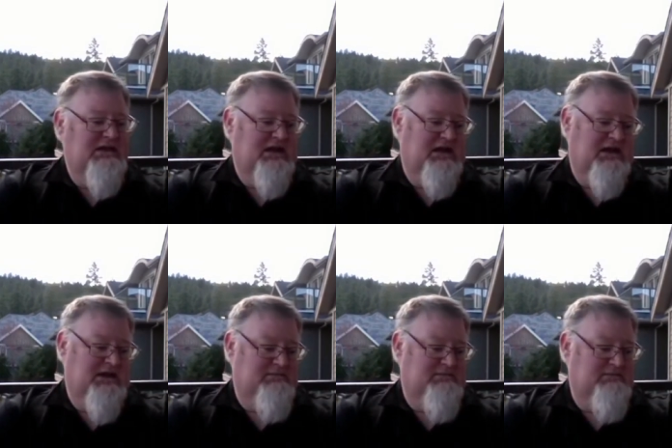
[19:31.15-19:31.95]

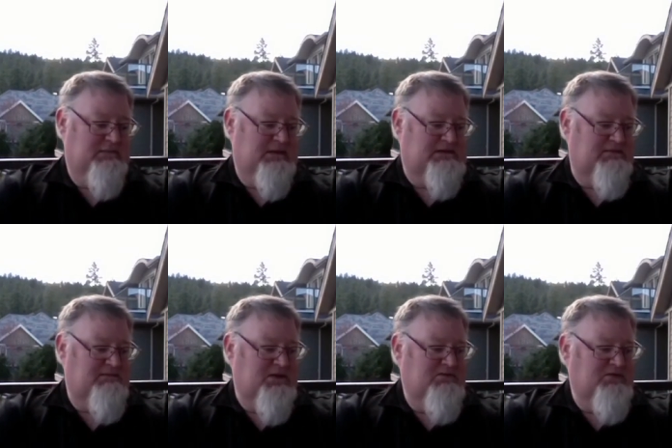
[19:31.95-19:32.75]
Um, it's a
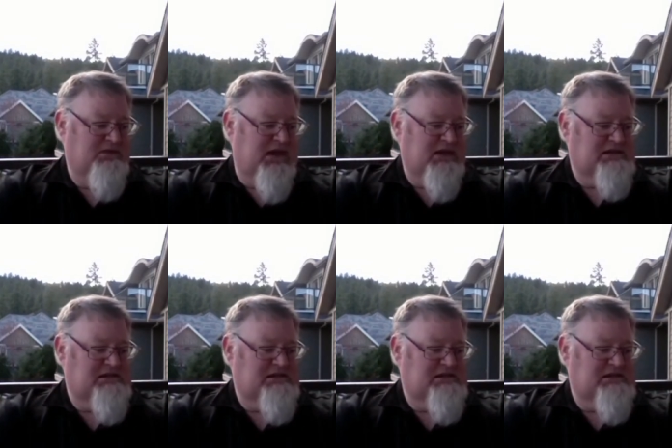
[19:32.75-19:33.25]
beautiful text.